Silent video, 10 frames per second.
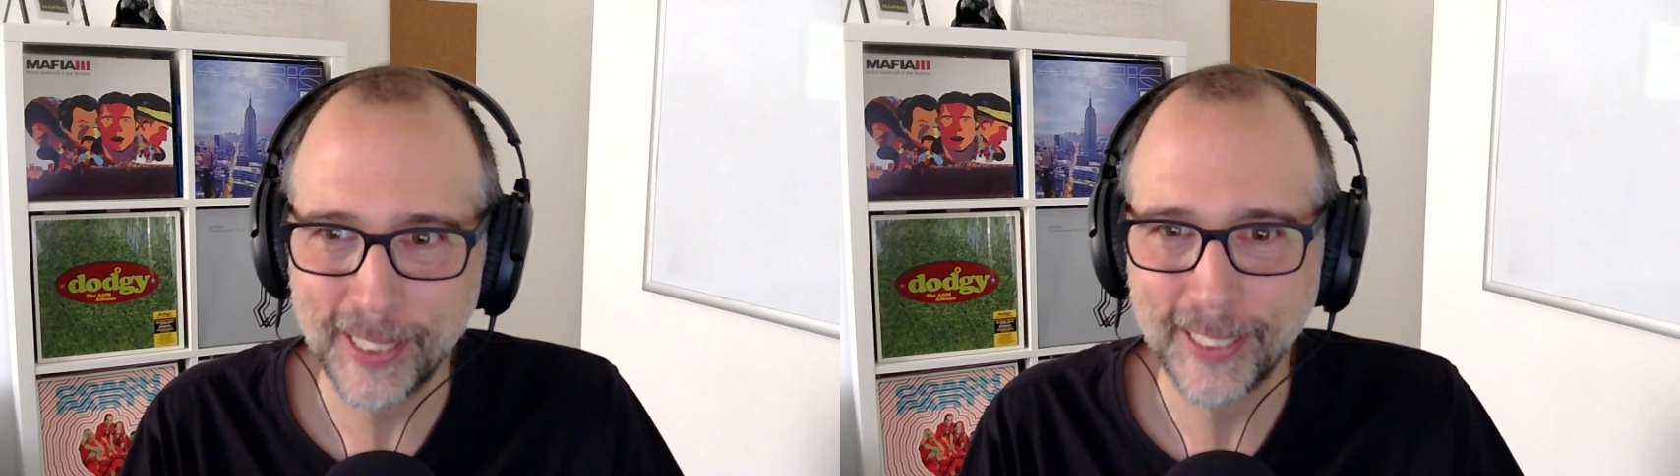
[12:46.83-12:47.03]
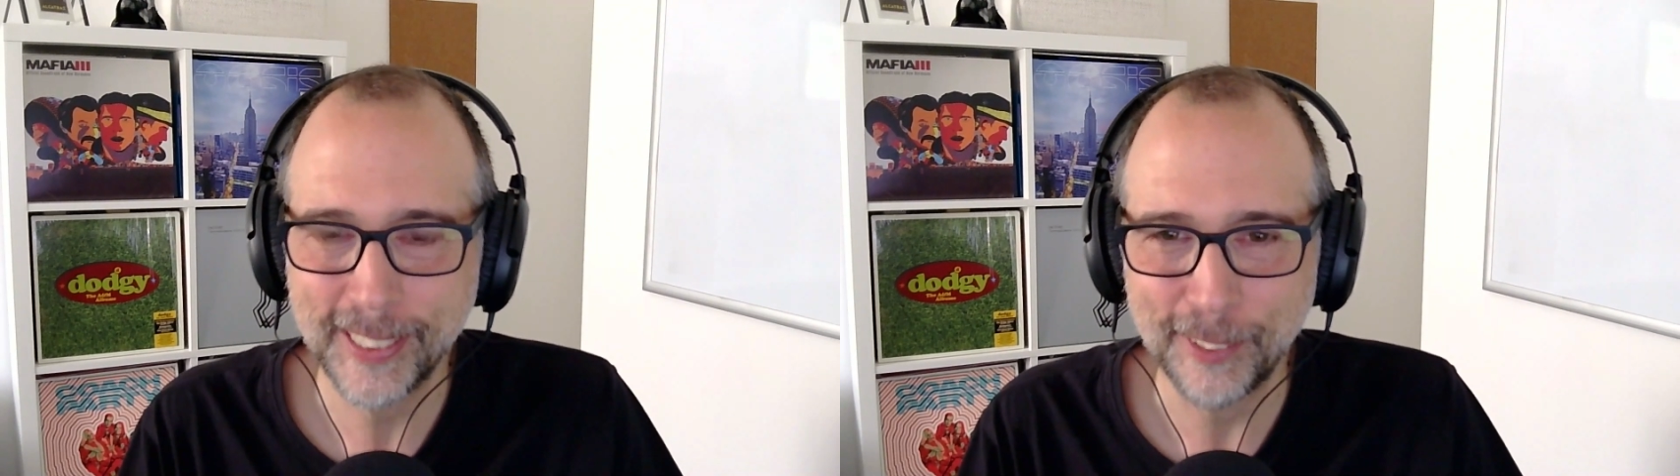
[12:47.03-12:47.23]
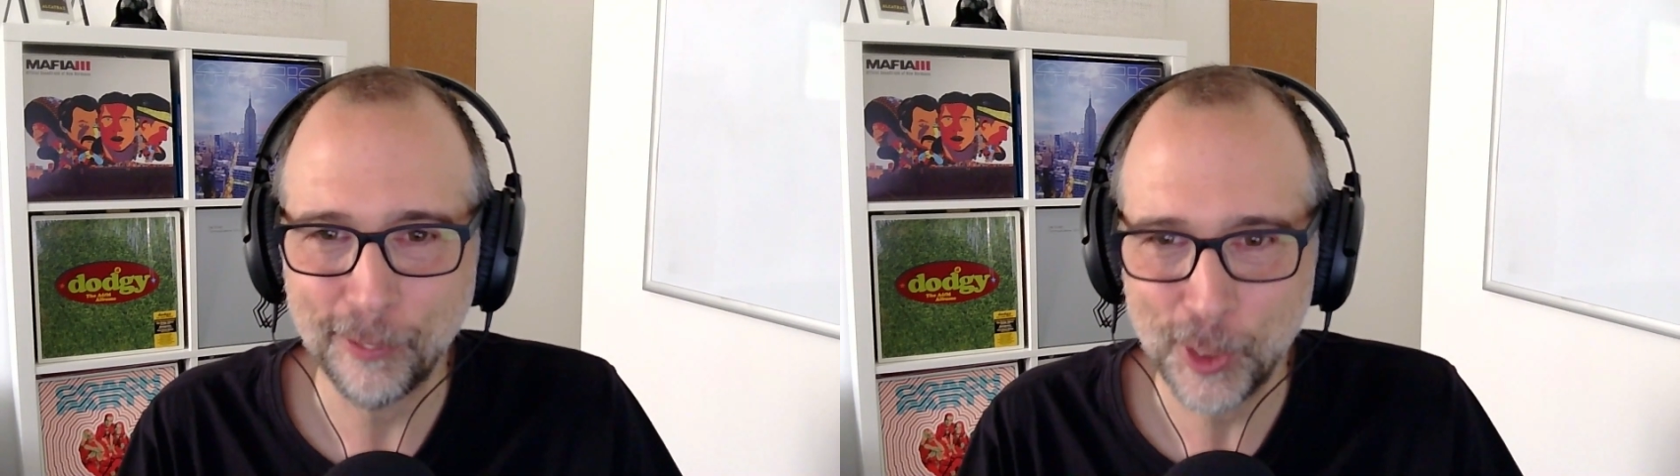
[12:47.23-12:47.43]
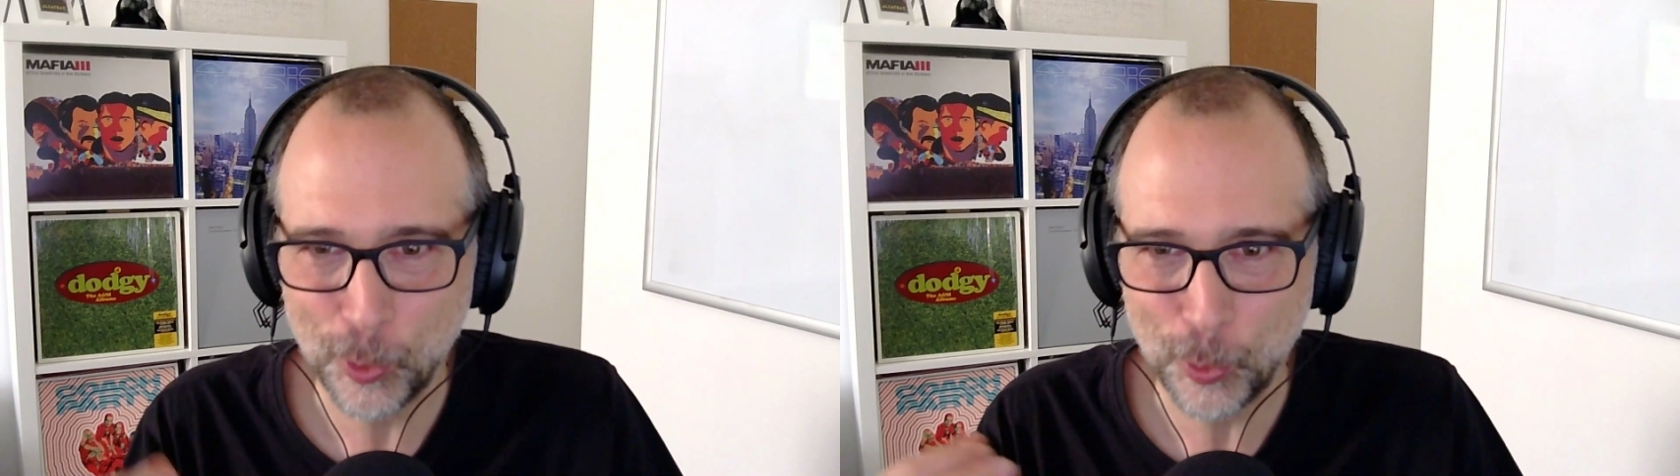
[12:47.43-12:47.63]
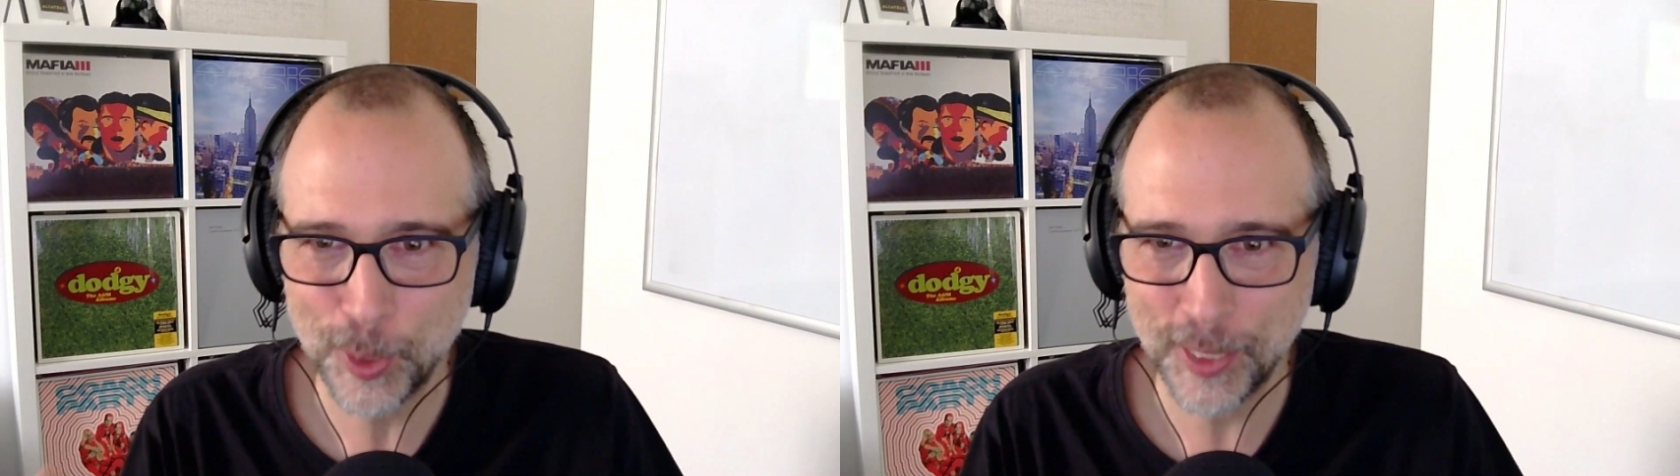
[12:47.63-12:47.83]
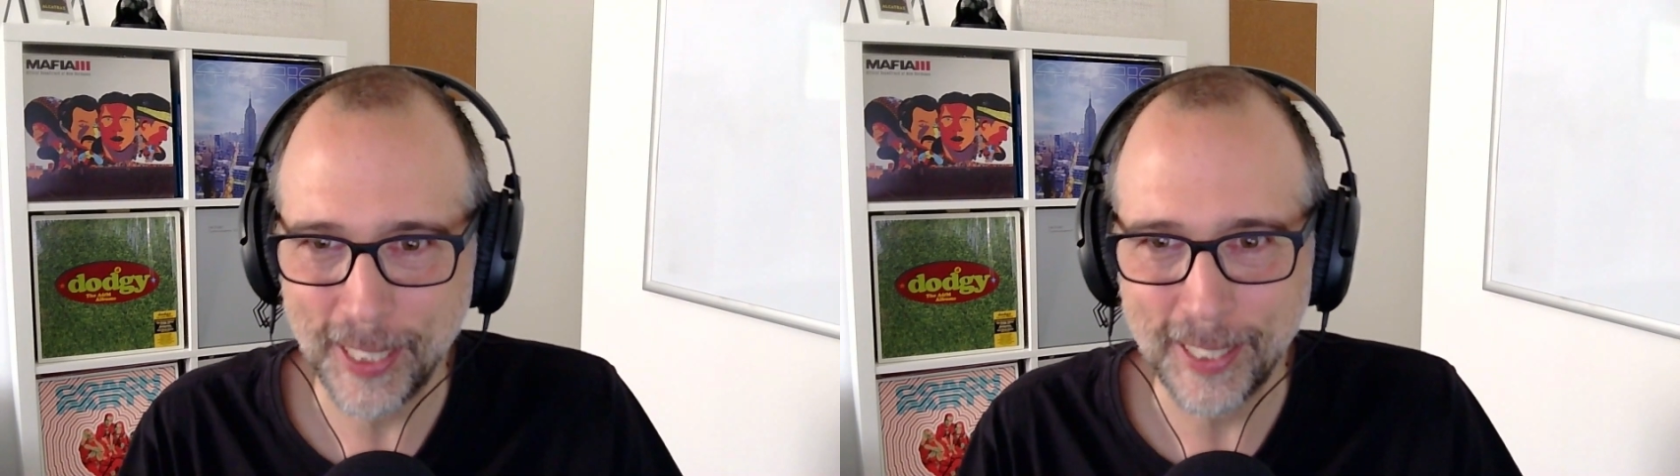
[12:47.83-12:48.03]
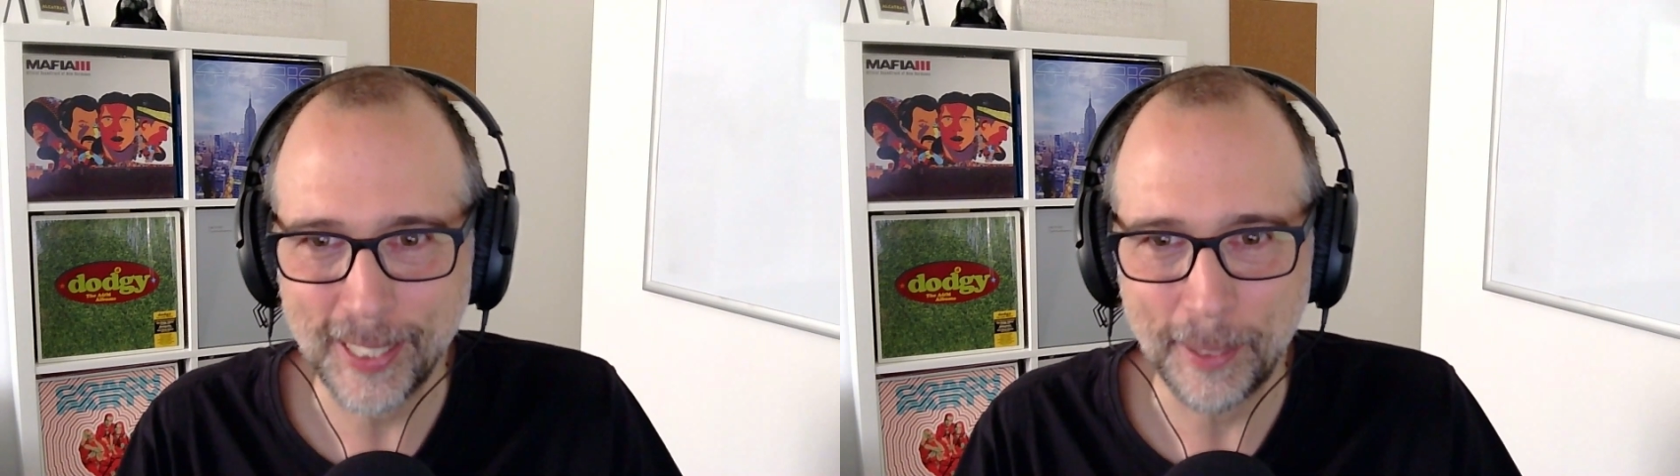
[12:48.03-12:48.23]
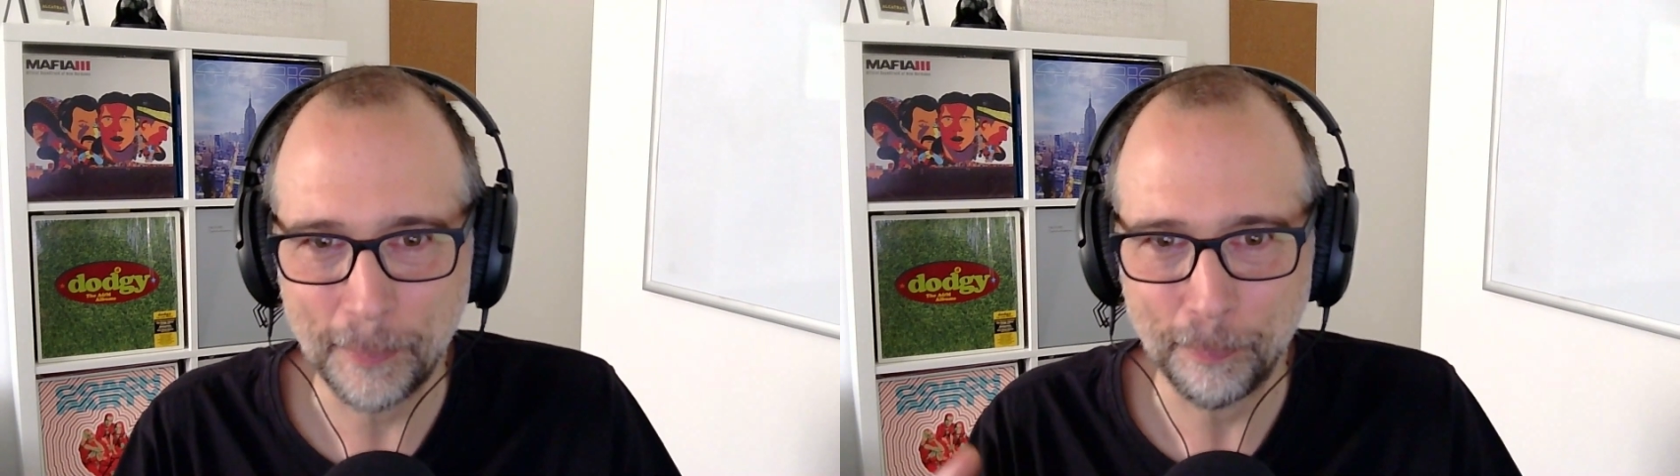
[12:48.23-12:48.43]
addictive to see
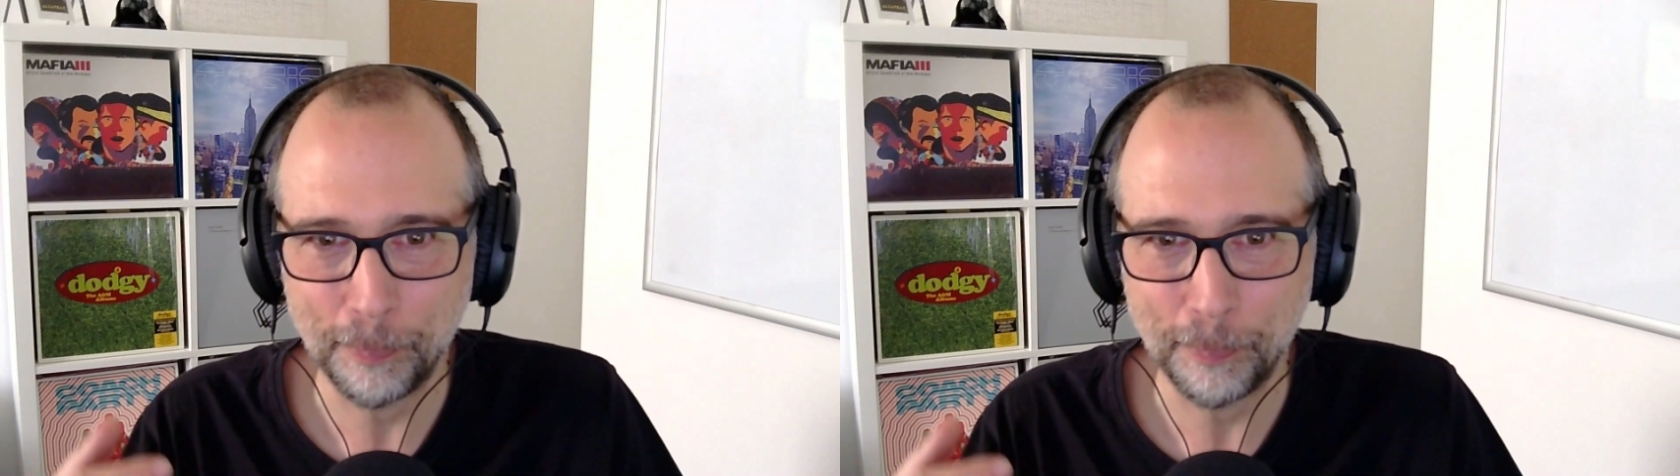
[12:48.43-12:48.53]
that